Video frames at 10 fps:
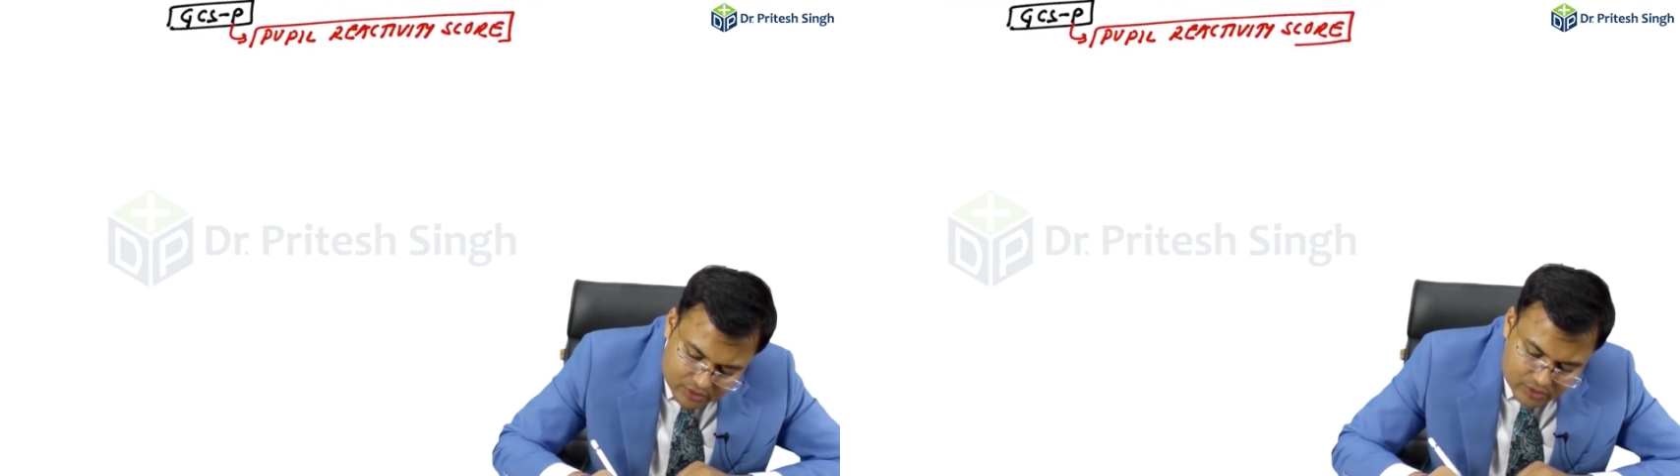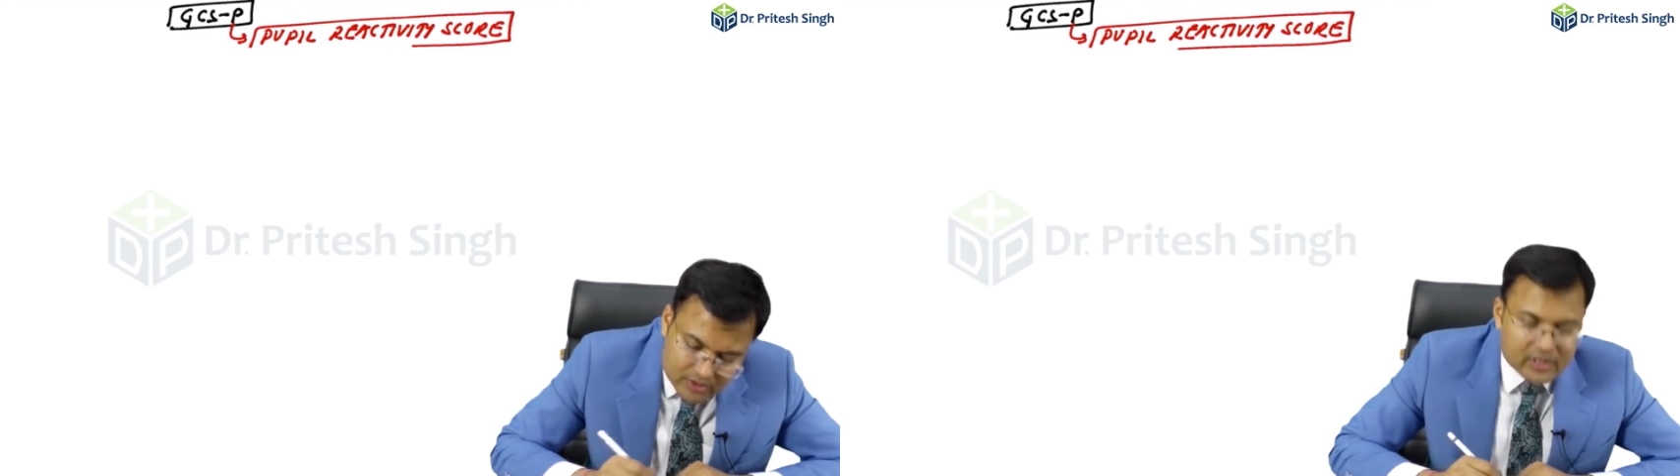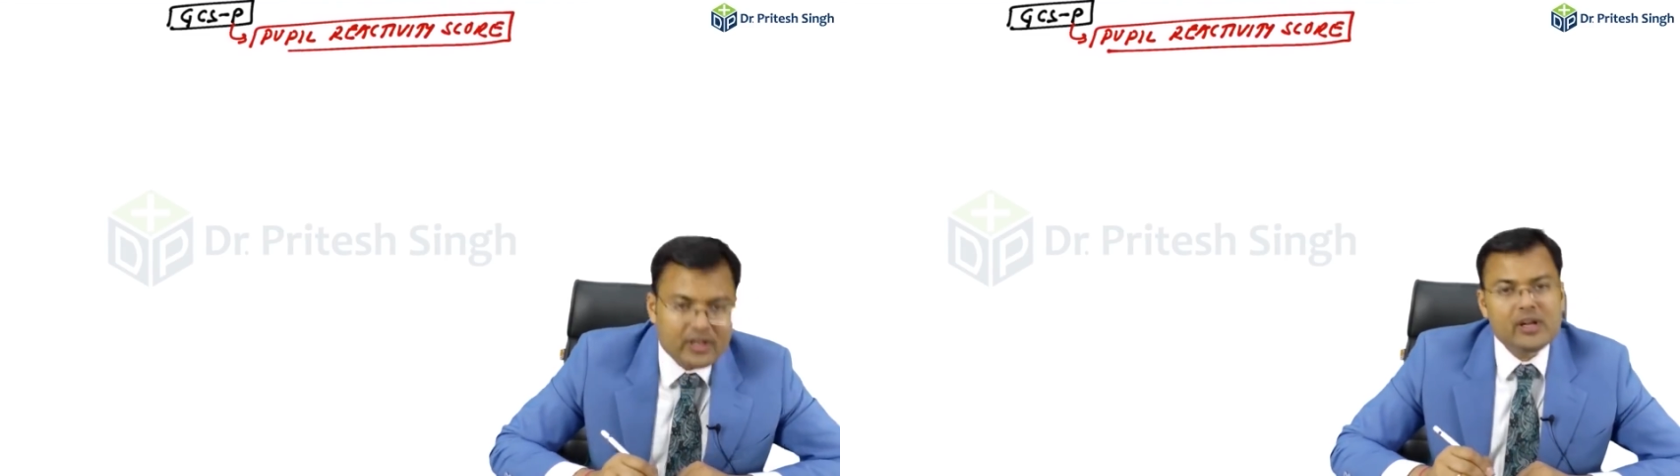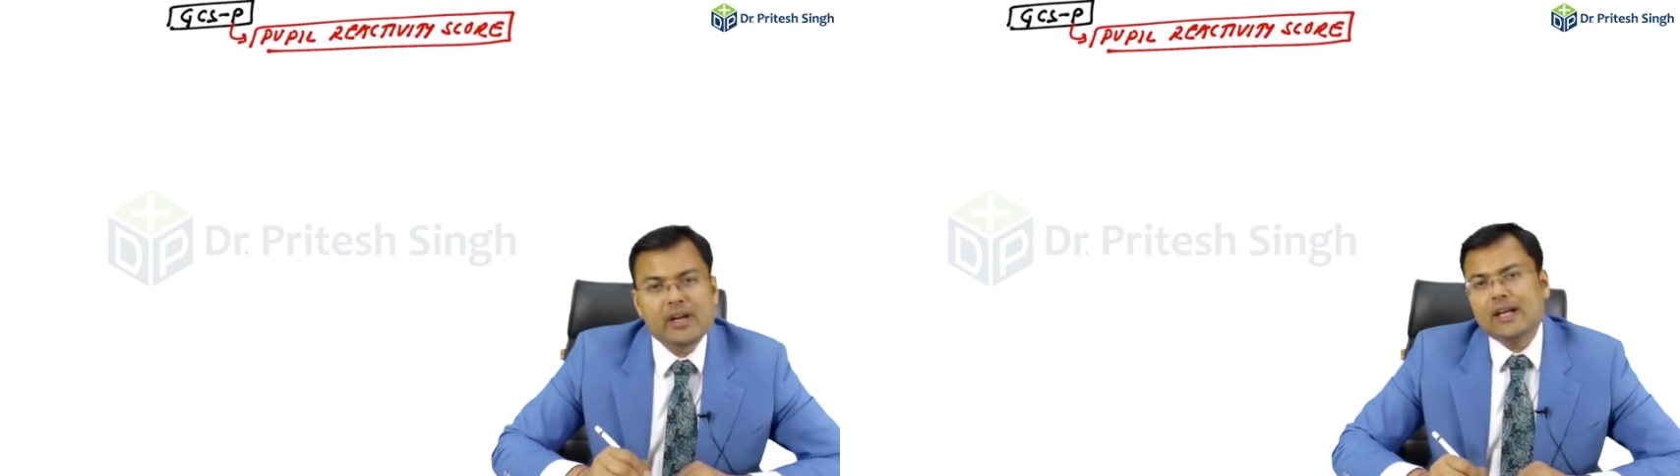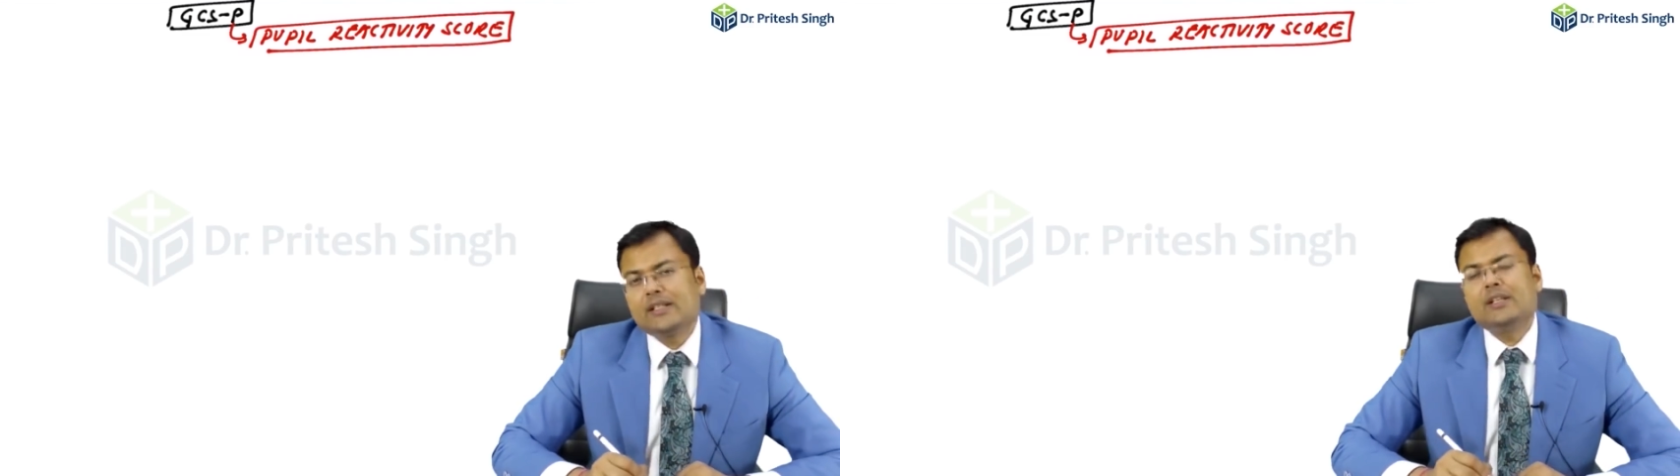score?
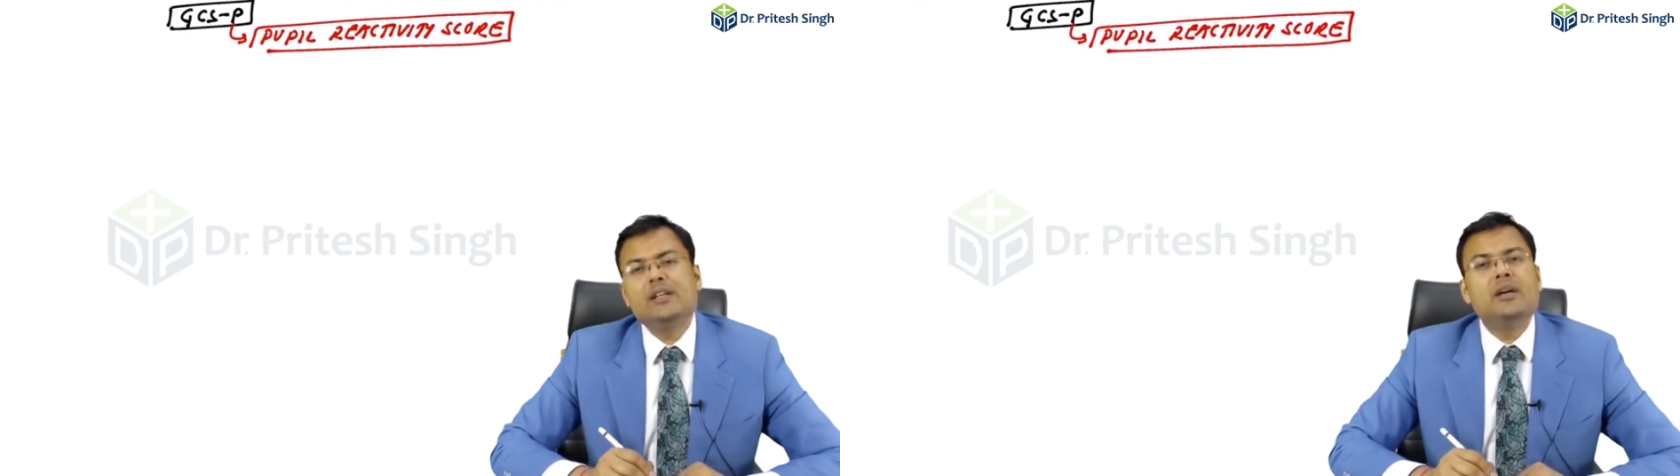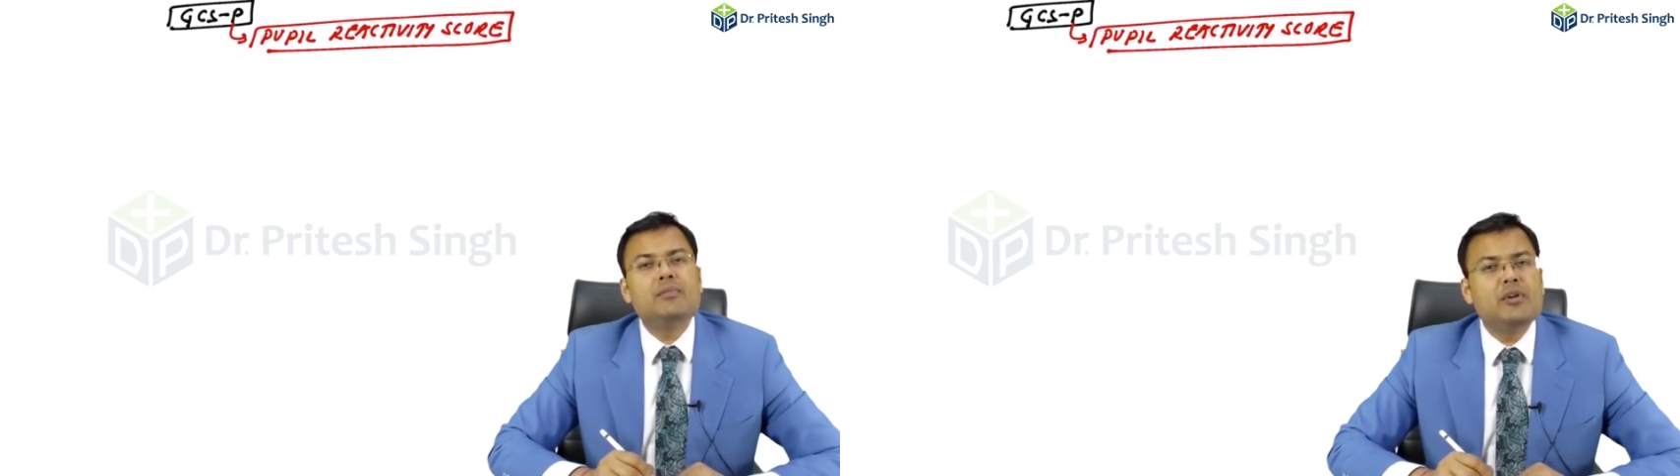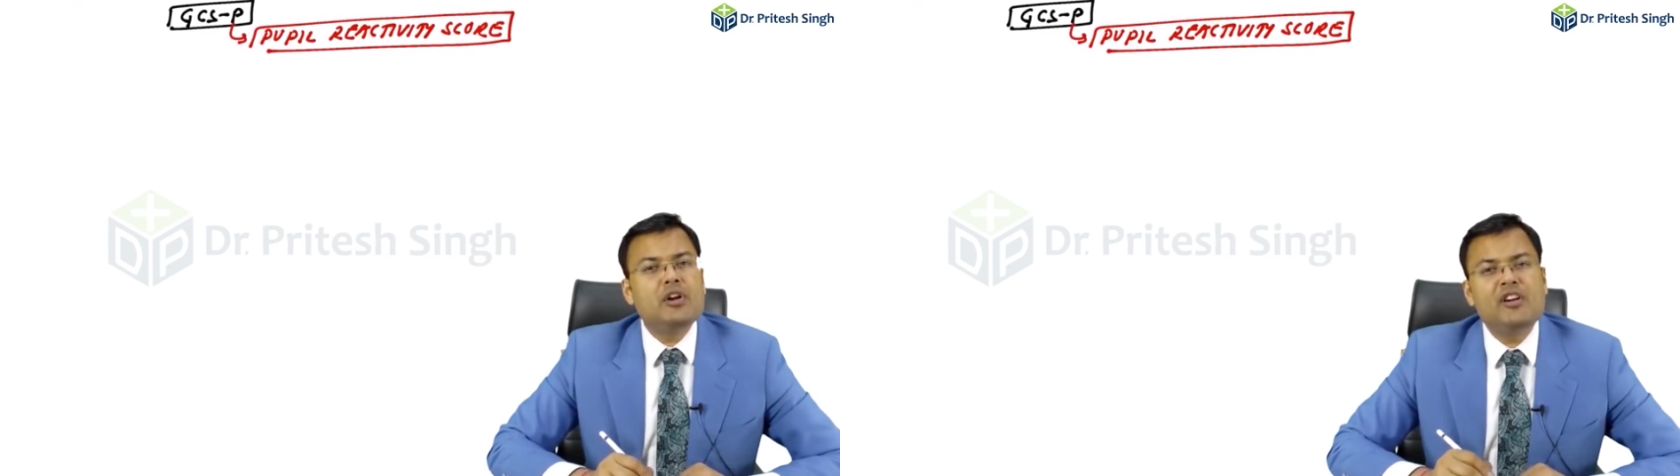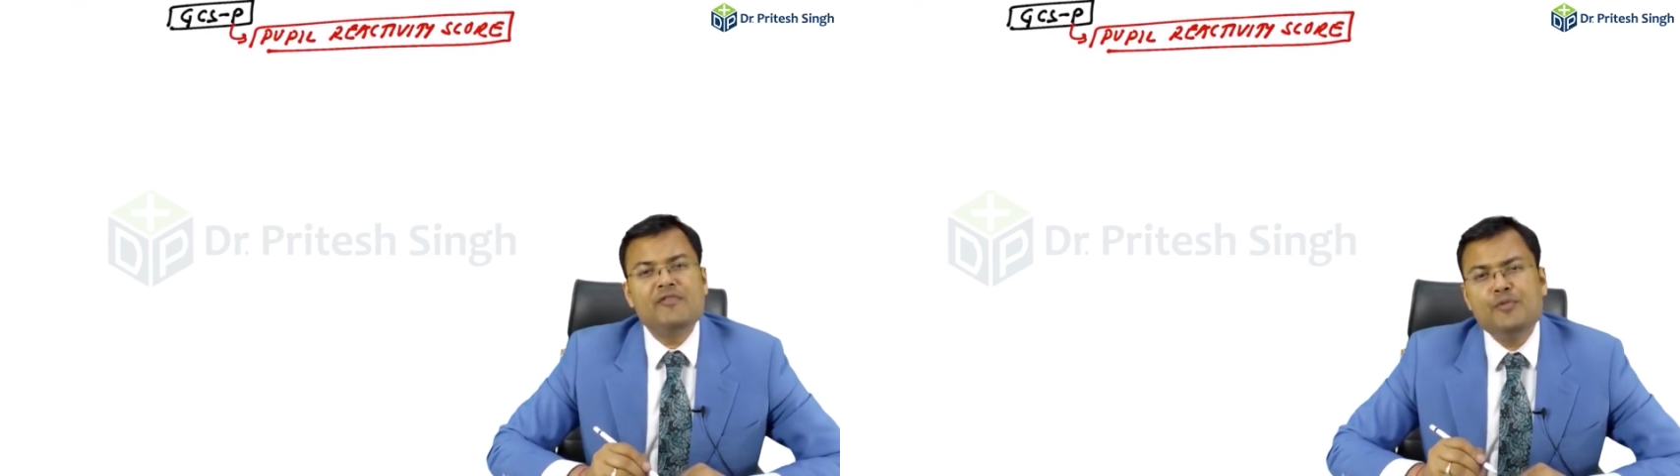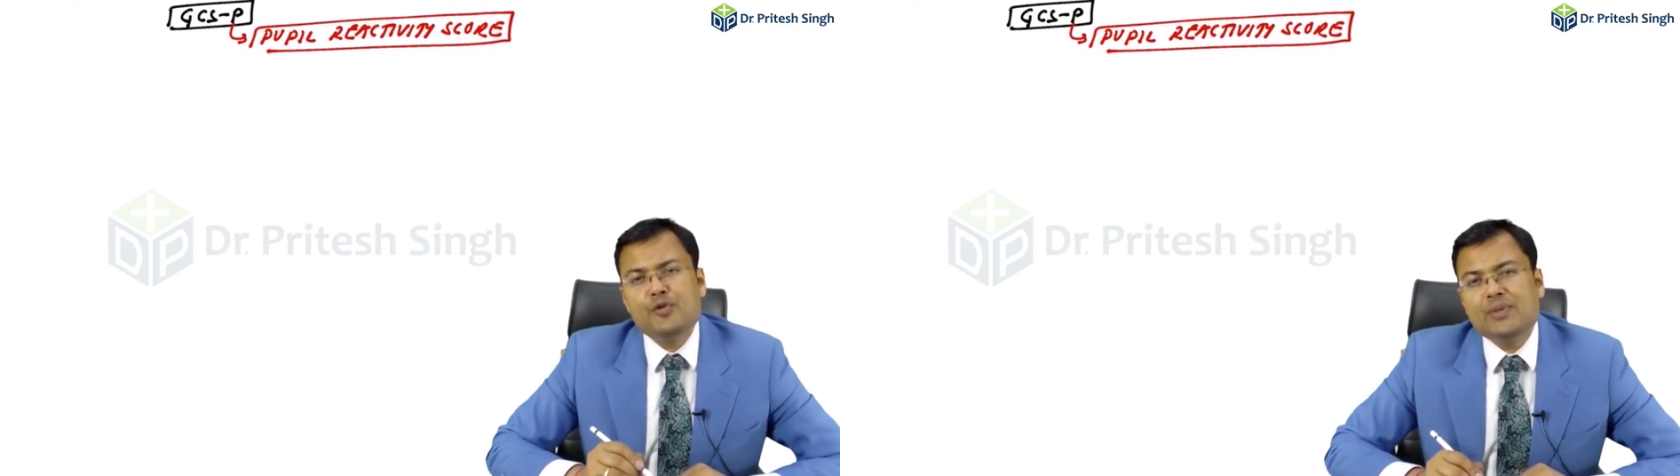It's the number
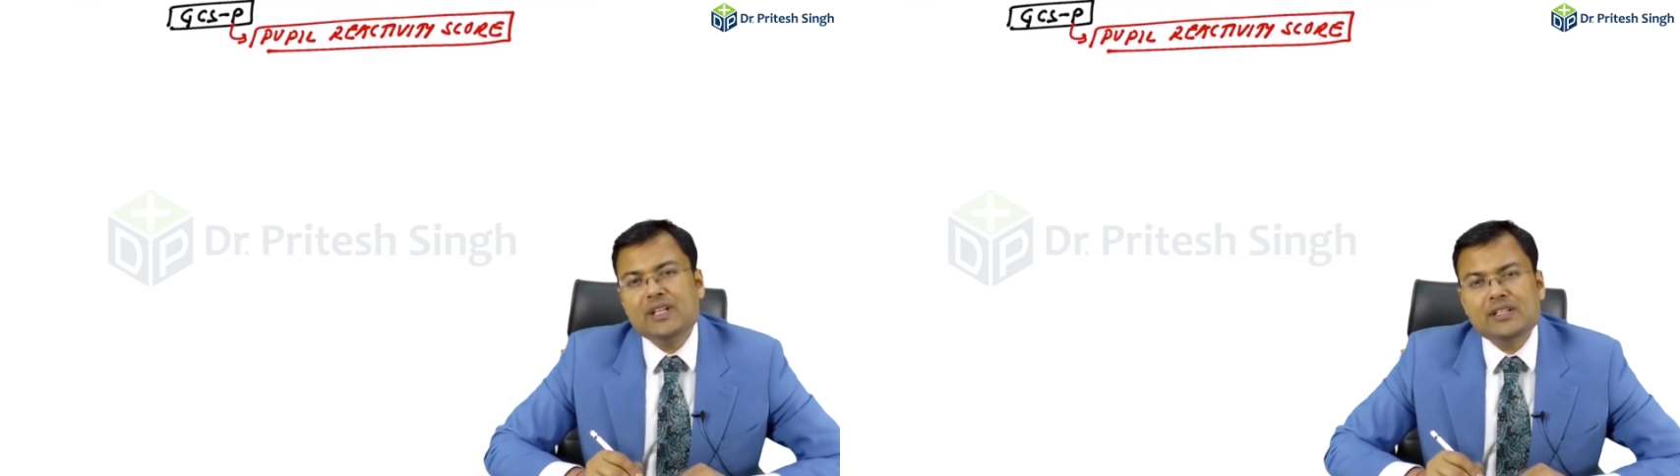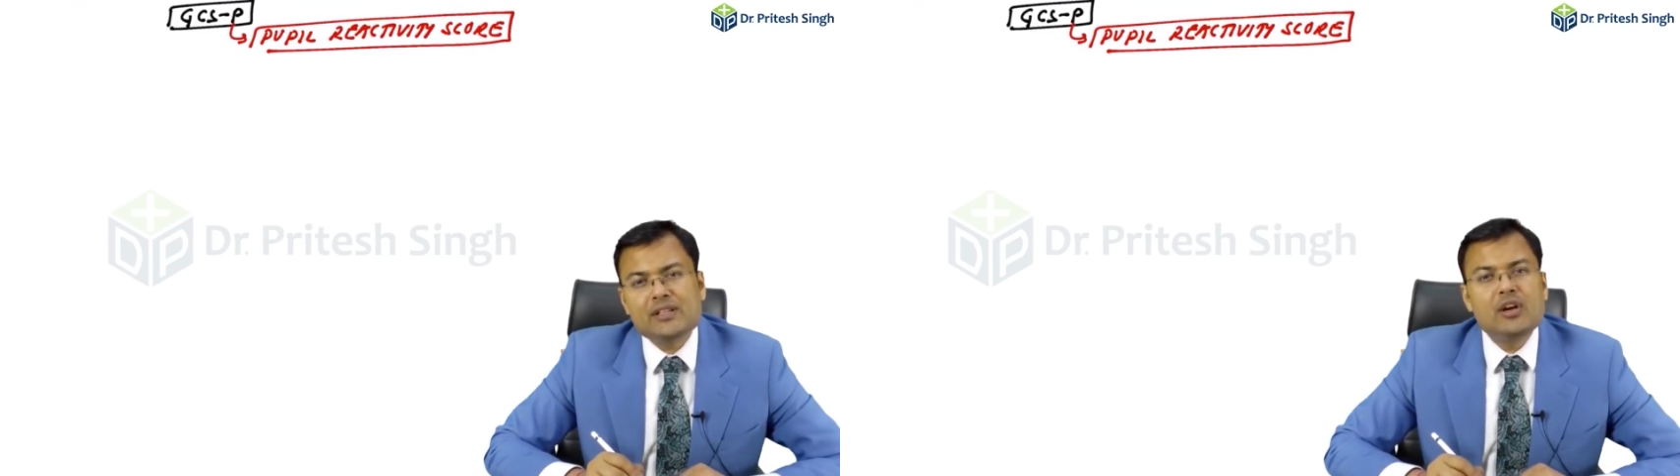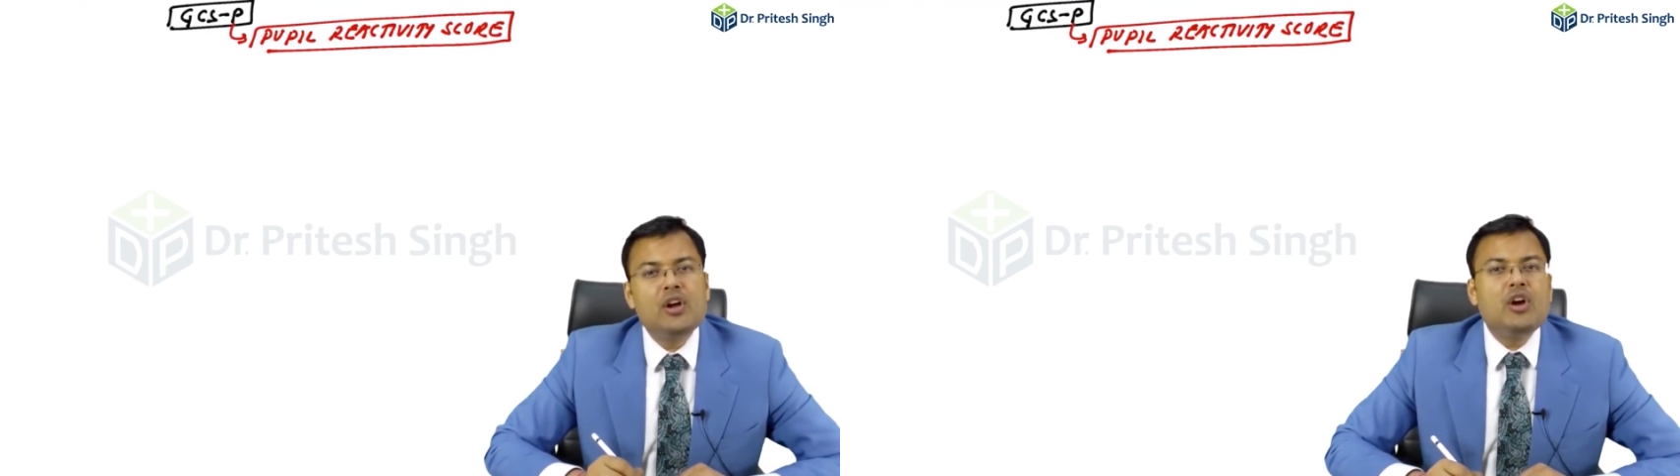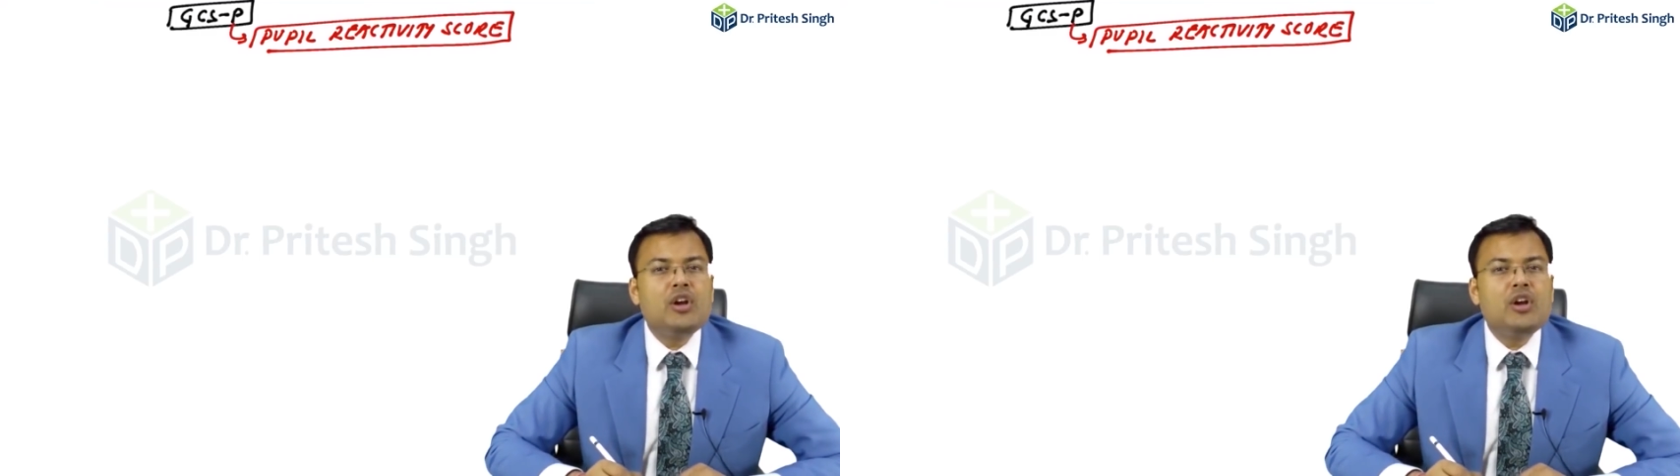of pupils